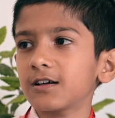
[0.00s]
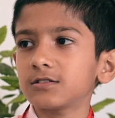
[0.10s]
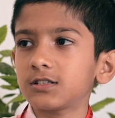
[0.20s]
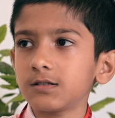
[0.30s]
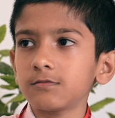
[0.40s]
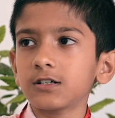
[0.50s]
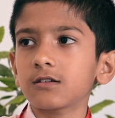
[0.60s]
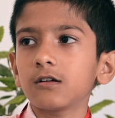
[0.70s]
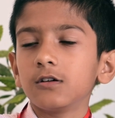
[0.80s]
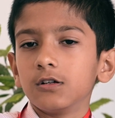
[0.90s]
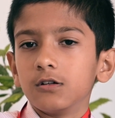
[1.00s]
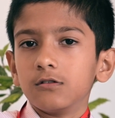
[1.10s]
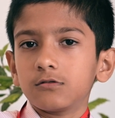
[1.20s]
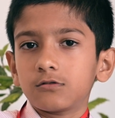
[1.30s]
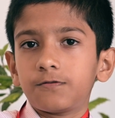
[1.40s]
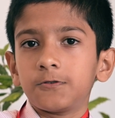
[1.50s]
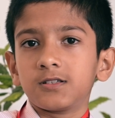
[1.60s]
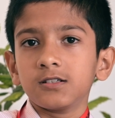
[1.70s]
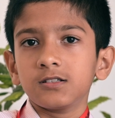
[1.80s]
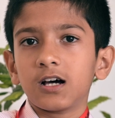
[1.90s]
my dream was to
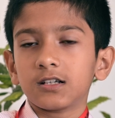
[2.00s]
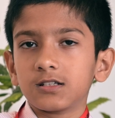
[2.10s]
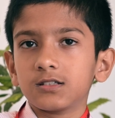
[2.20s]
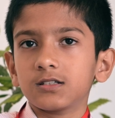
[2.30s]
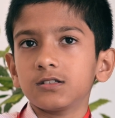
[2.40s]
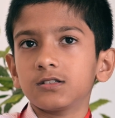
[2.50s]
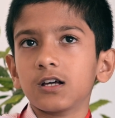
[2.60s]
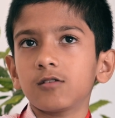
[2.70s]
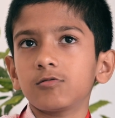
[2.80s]
visit NASA since I